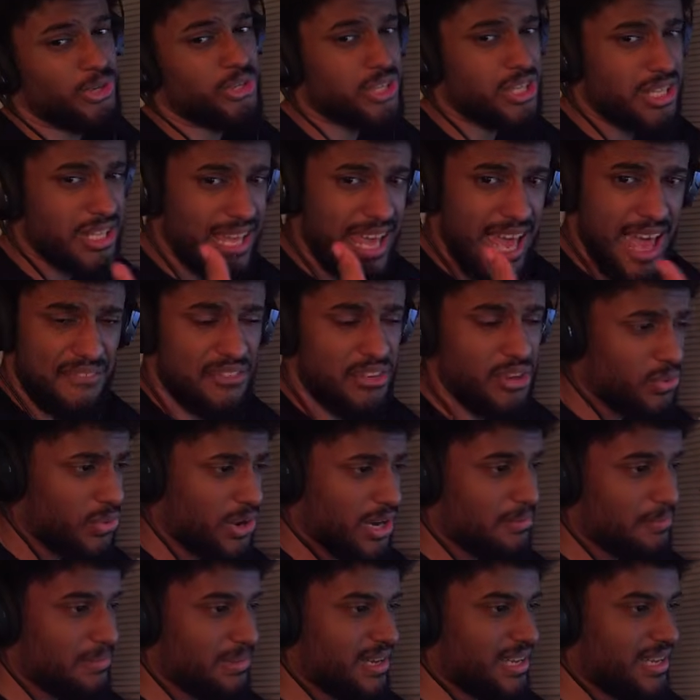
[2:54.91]
to the heavy
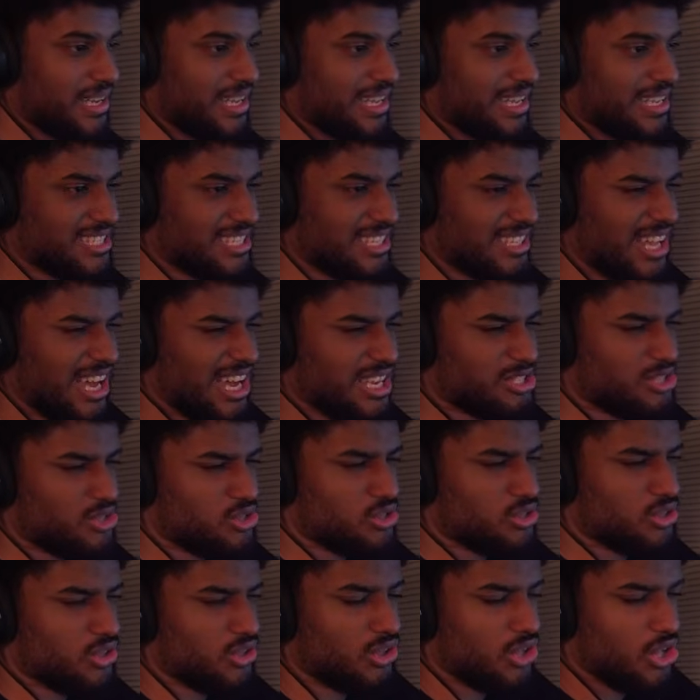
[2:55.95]
one, but it's a lot
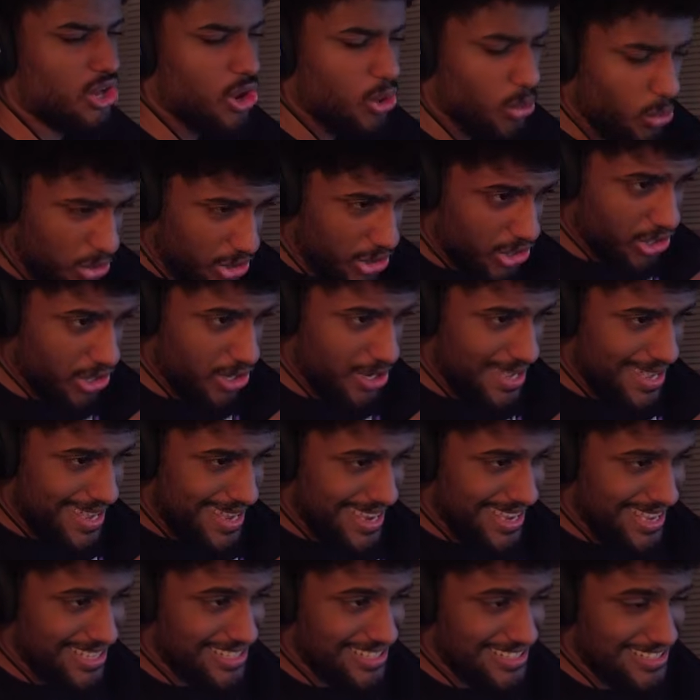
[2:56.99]
slower
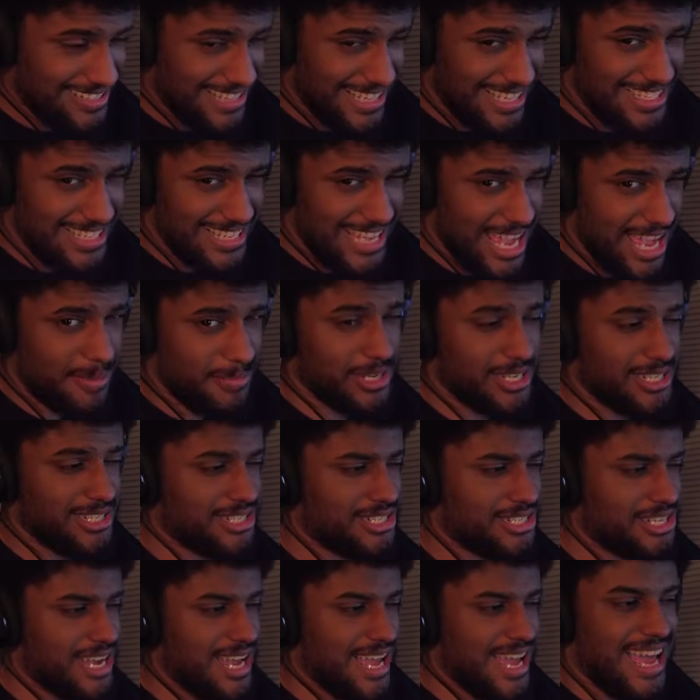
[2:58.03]
and does less
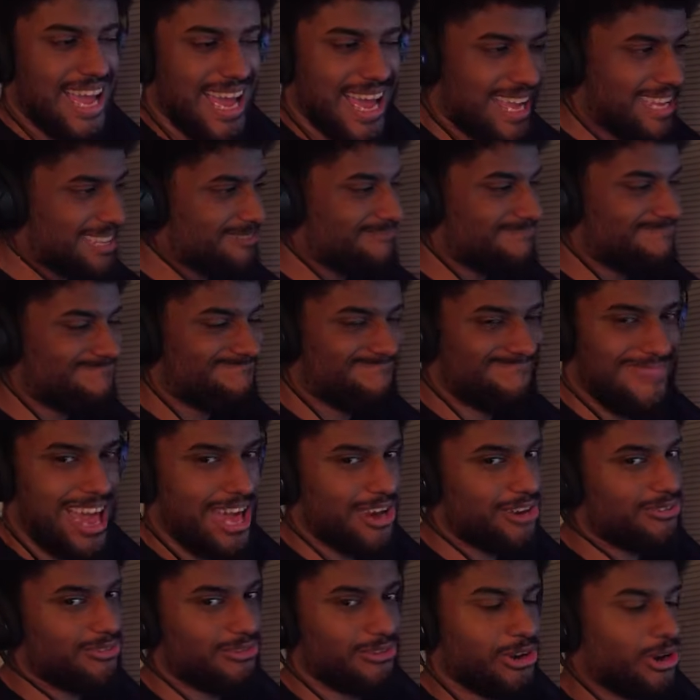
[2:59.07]
damage. I
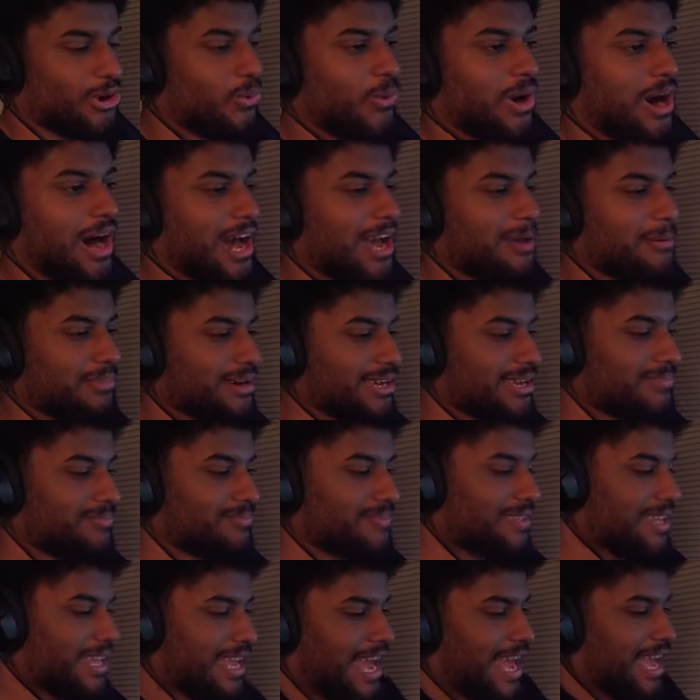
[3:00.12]
don't know why, but
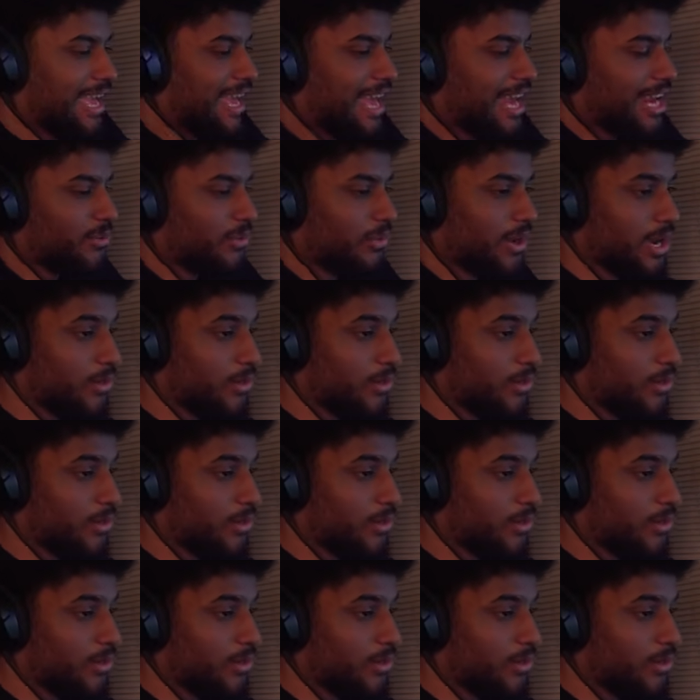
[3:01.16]
anyway,